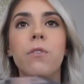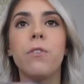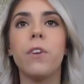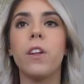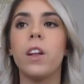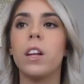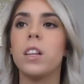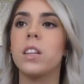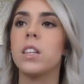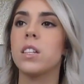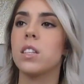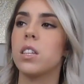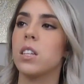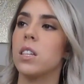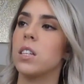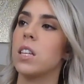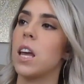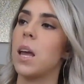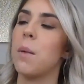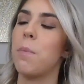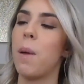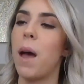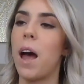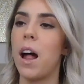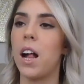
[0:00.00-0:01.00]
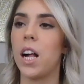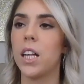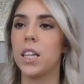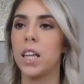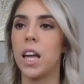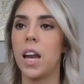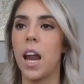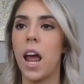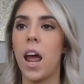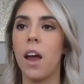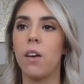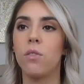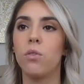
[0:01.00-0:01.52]
feel like this is a palette
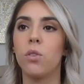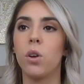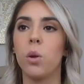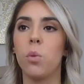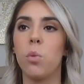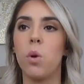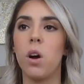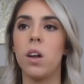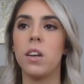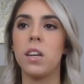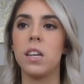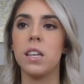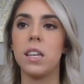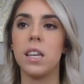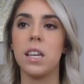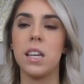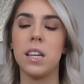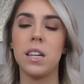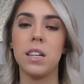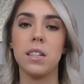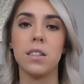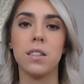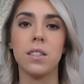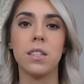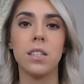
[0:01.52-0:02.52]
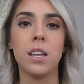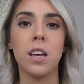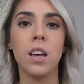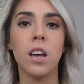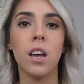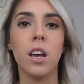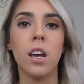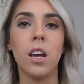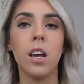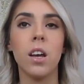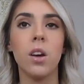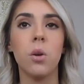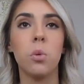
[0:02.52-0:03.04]
that everyone needs
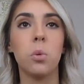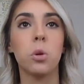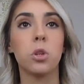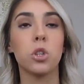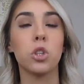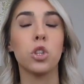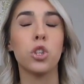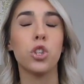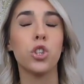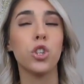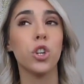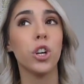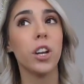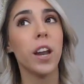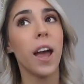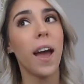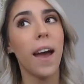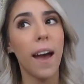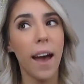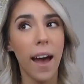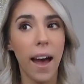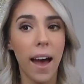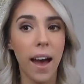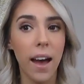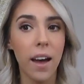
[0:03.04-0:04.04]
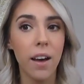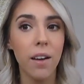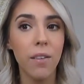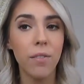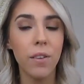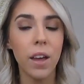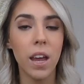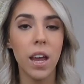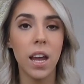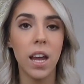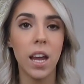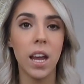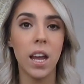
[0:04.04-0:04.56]
or should have
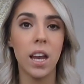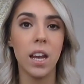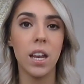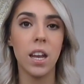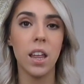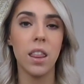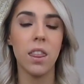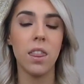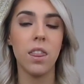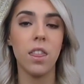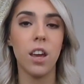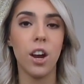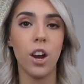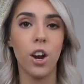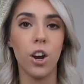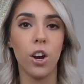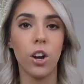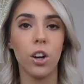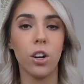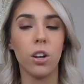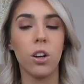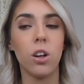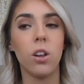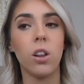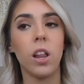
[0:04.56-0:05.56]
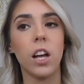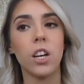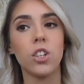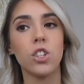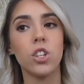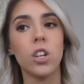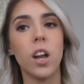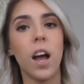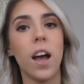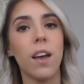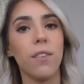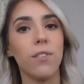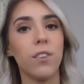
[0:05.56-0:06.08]
in their
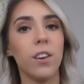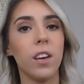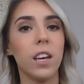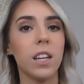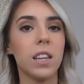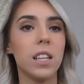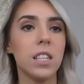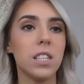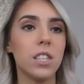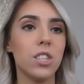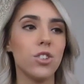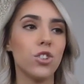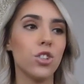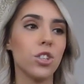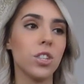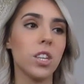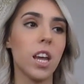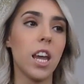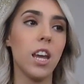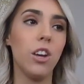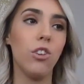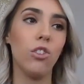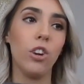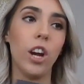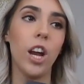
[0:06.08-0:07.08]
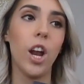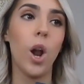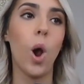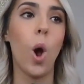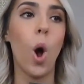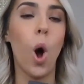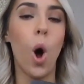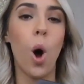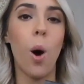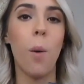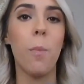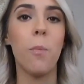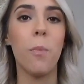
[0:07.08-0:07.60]
collection. I feel like this is just a great
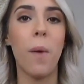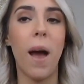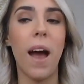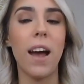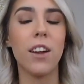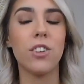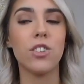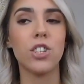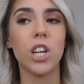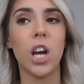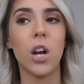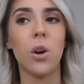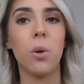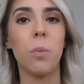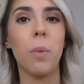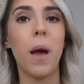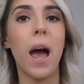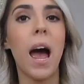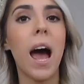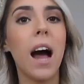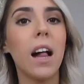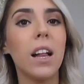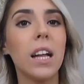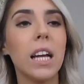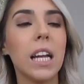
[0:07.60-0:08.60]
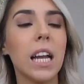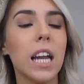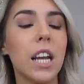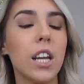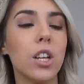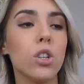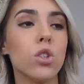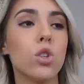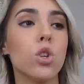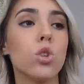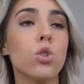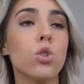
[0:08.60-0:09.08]
all matte shadow palette. It is